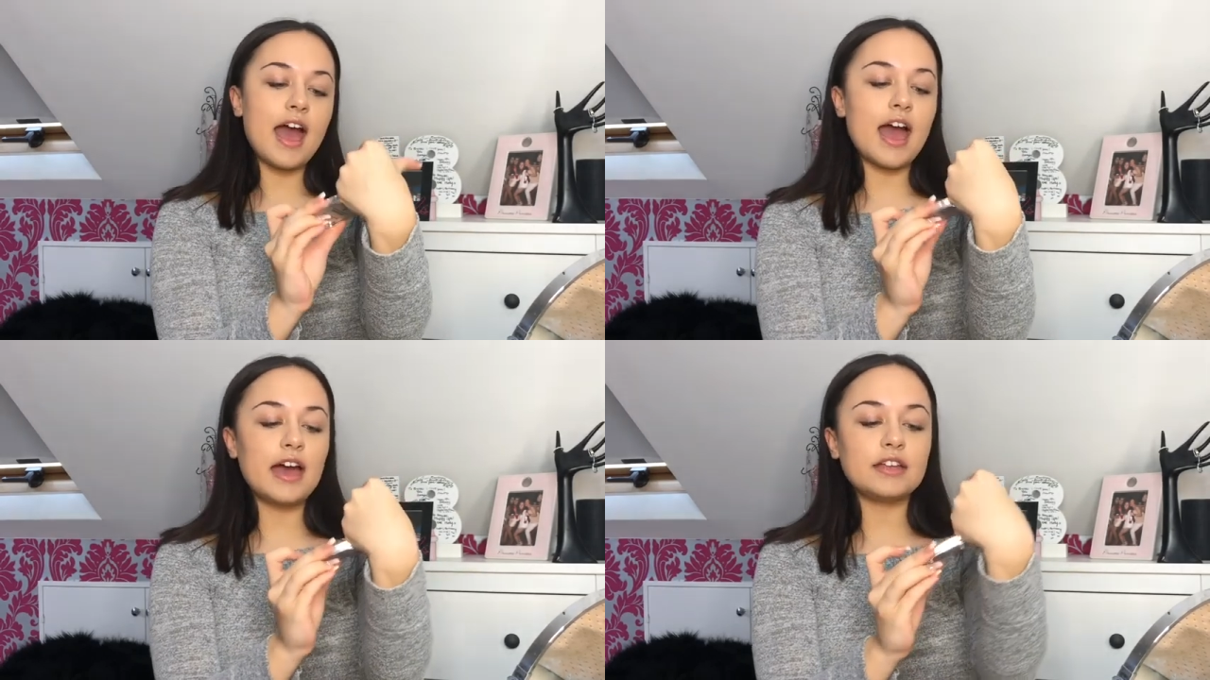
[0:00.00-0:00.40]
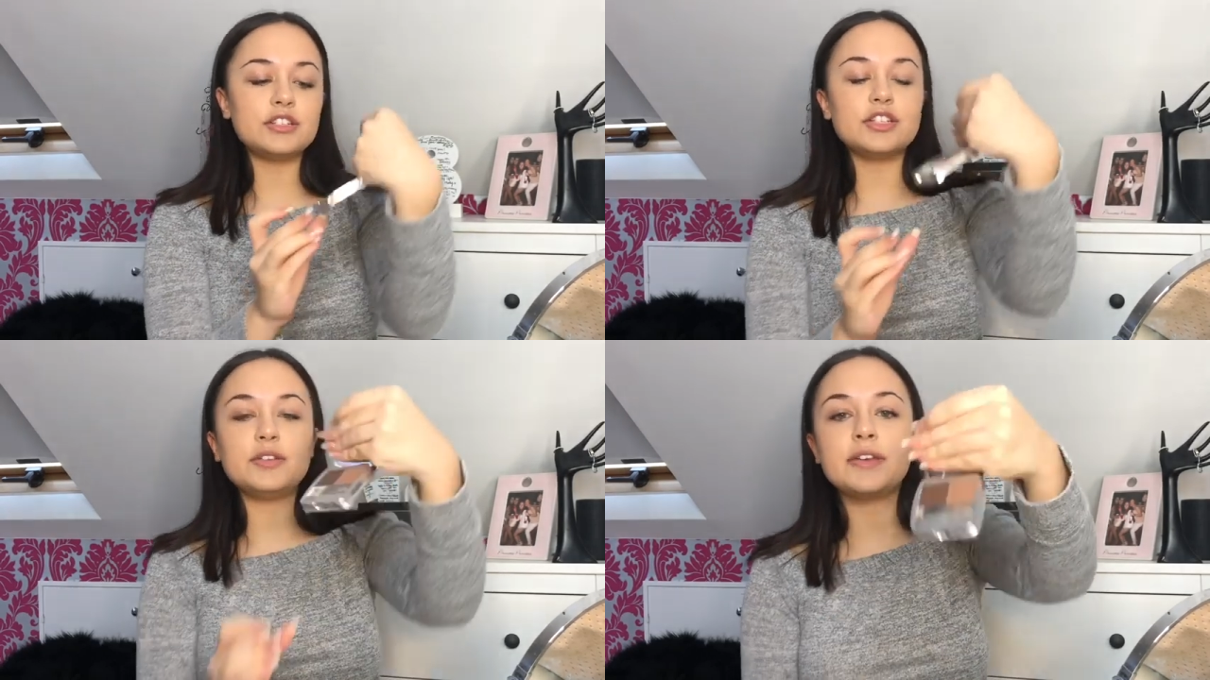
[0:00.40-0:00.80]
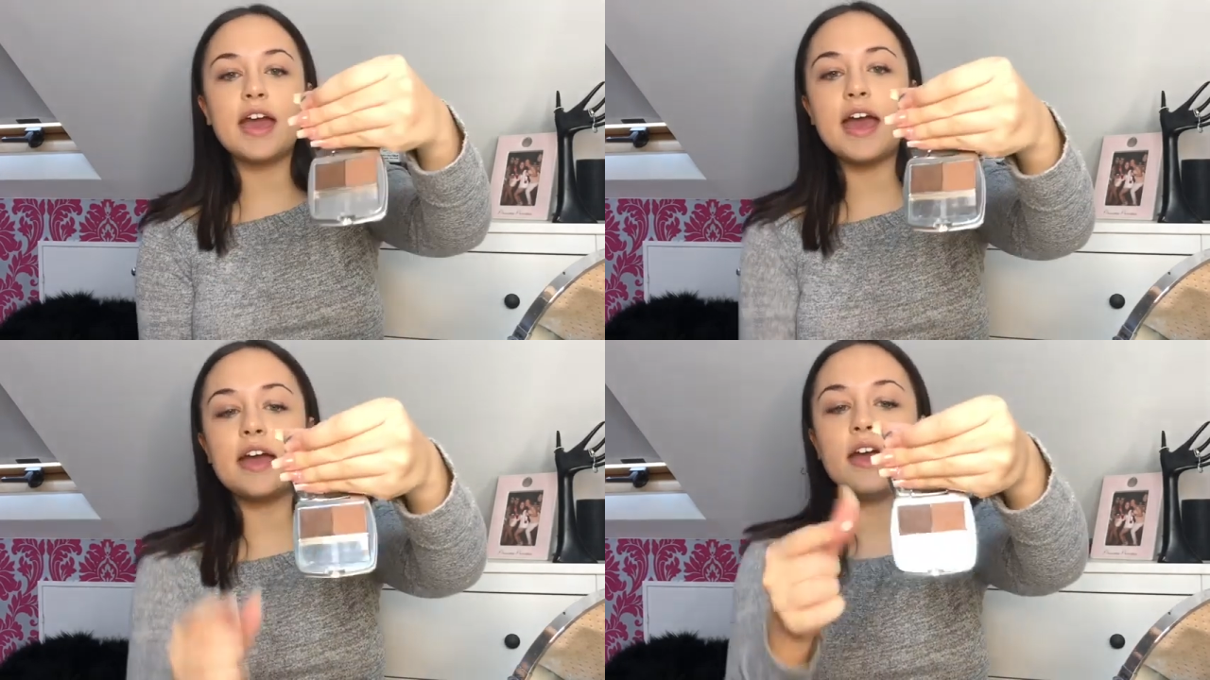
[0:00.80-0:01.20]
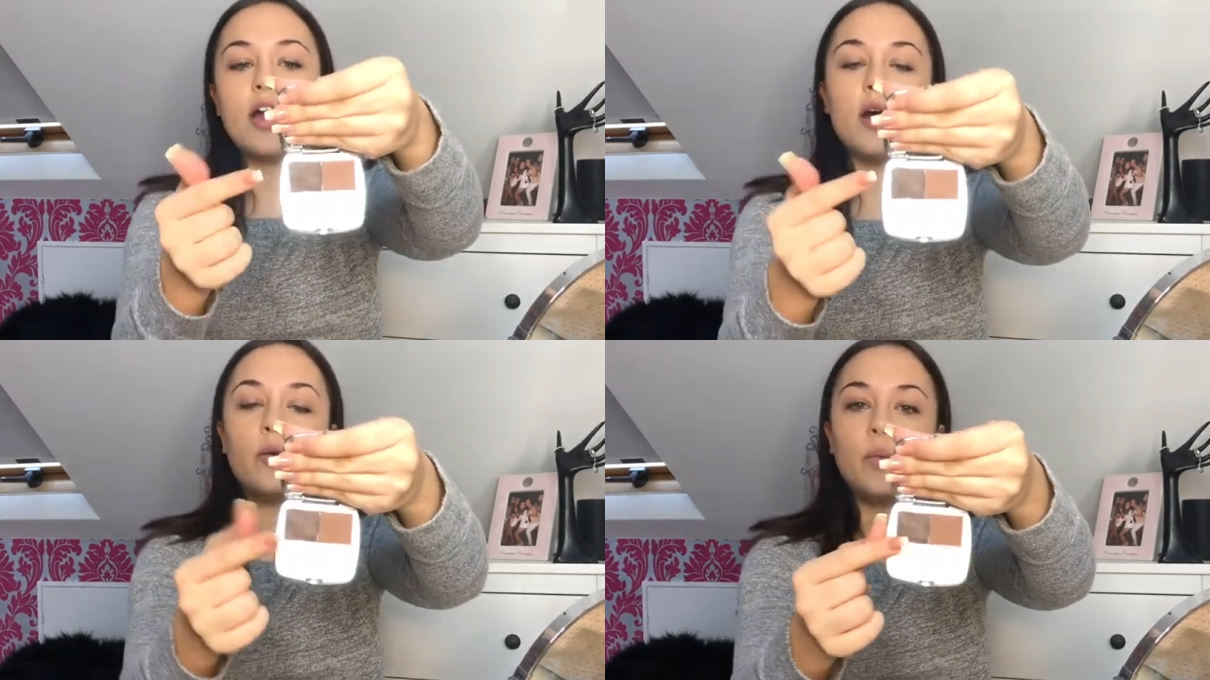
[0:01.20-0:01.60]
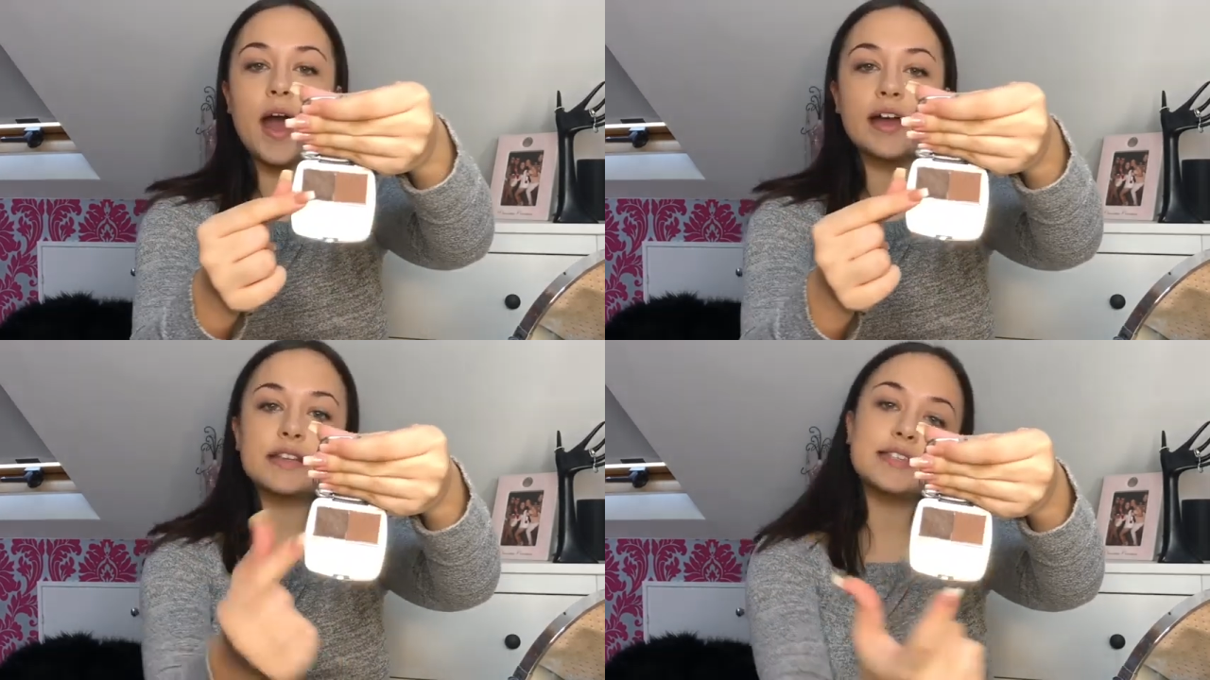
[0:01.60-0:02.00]
and you get a
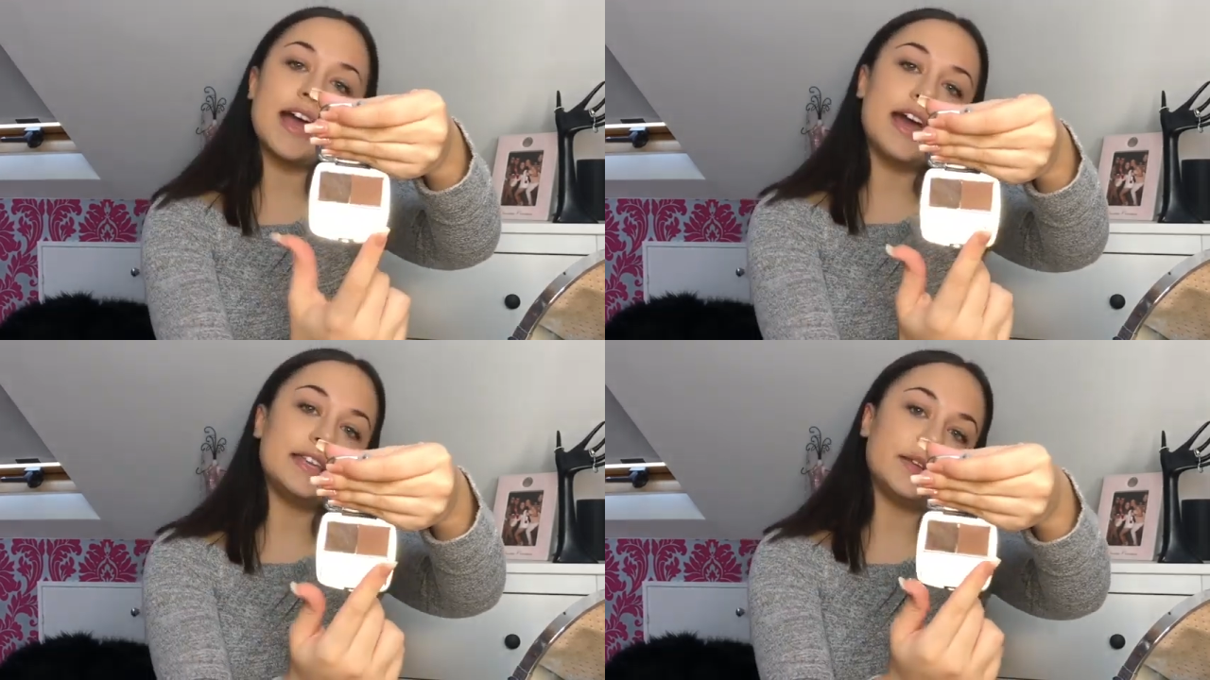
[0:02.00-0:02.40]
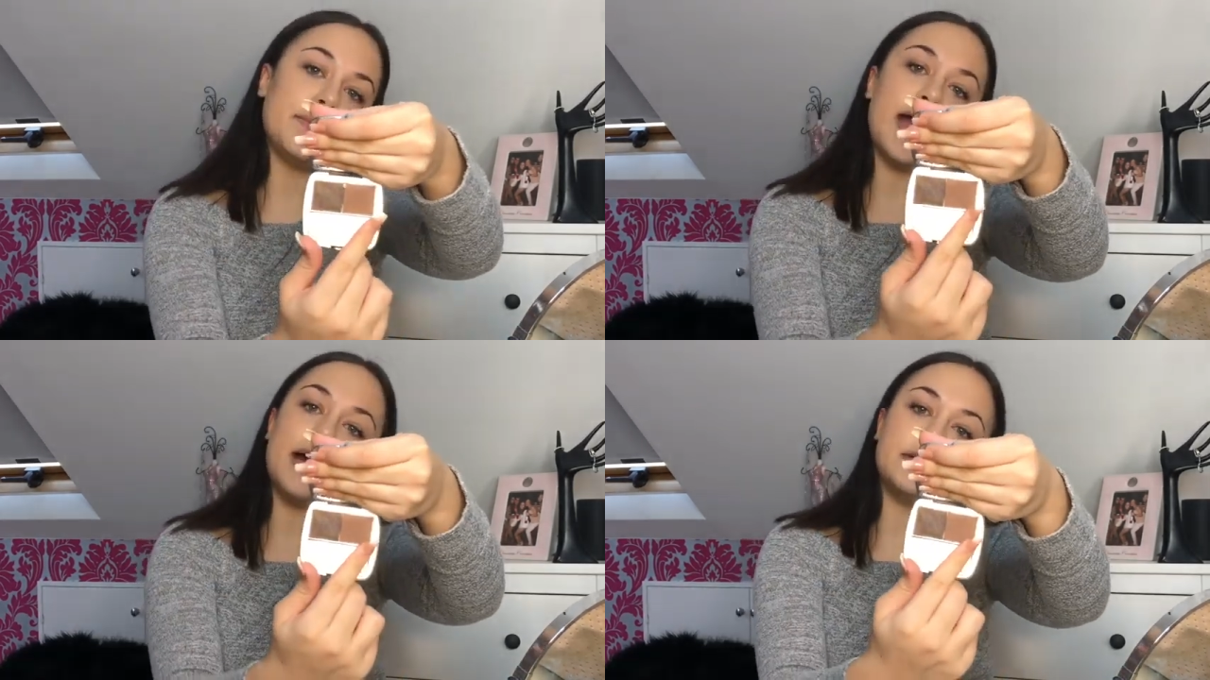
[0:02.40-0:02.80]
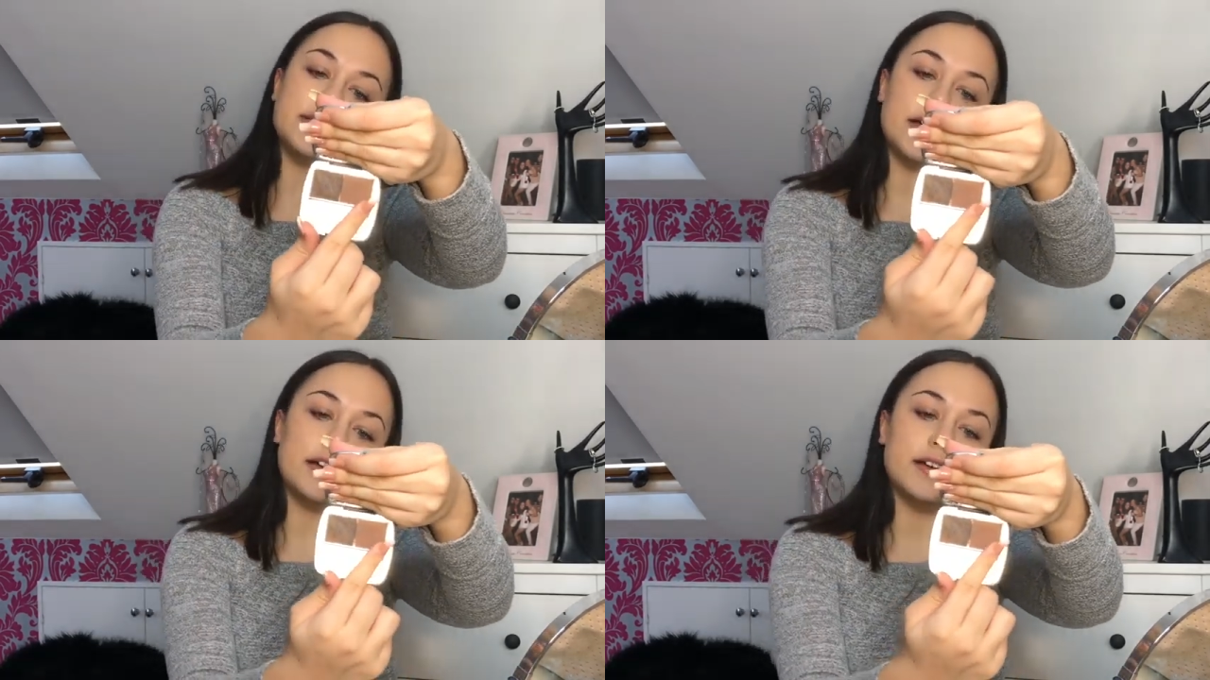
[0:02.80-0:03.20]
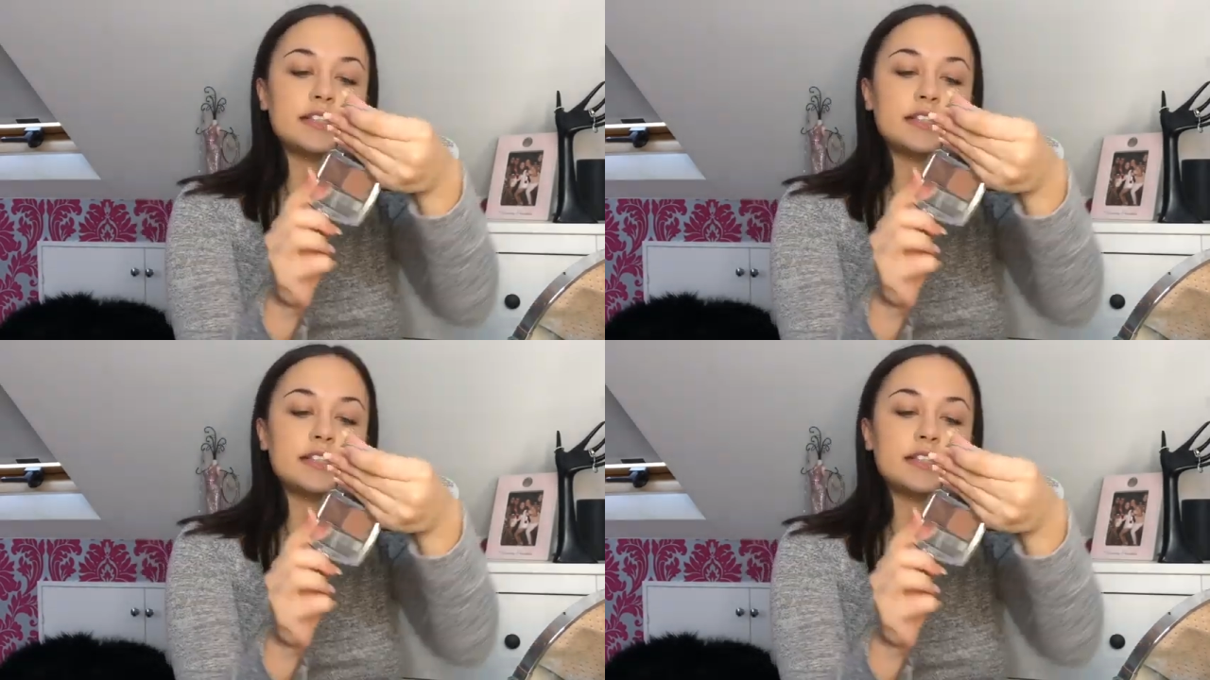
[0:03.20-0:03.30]
wax and a powder.